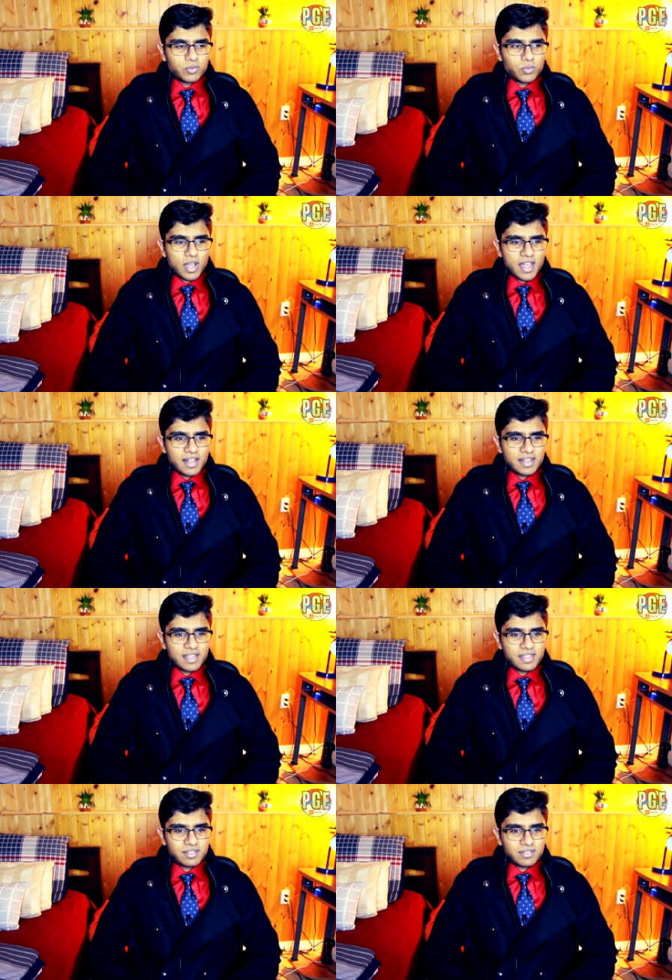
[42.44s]
Well,
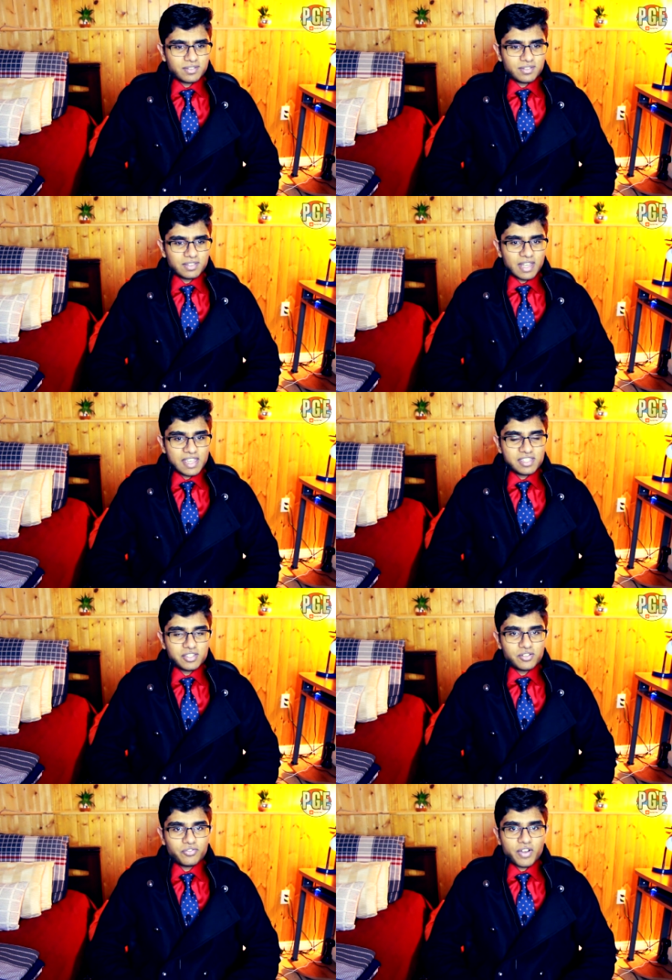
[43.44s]
it's nice
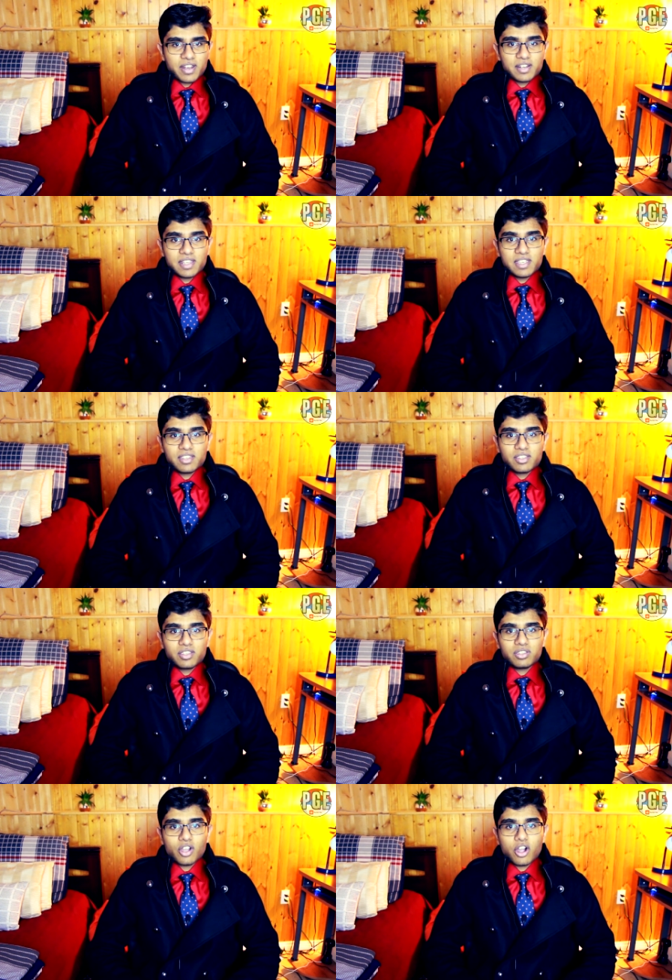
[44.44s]
to finally
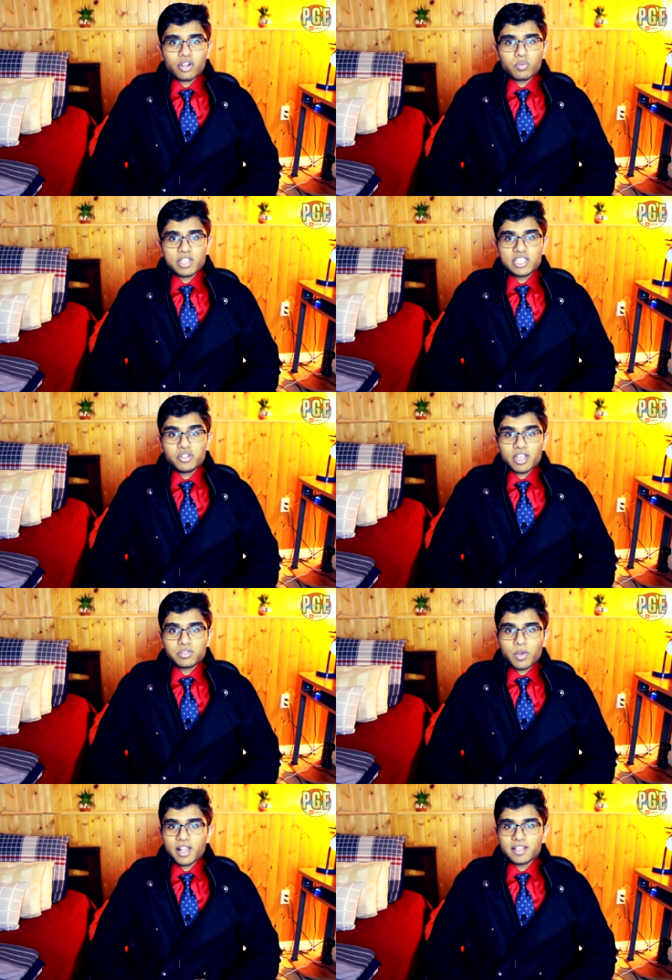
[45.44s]
talk with you
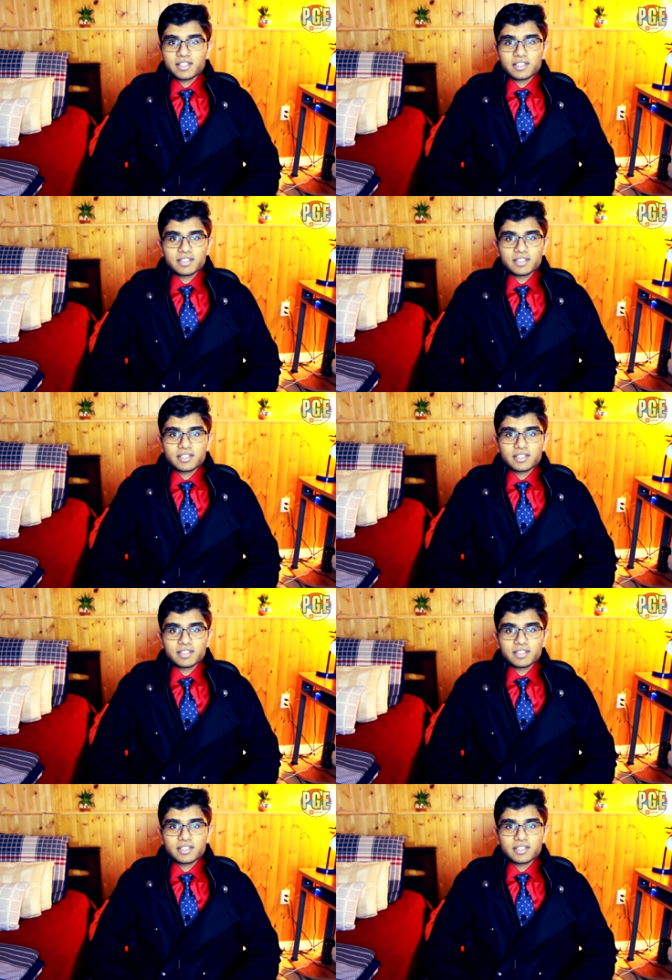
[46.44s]
as well.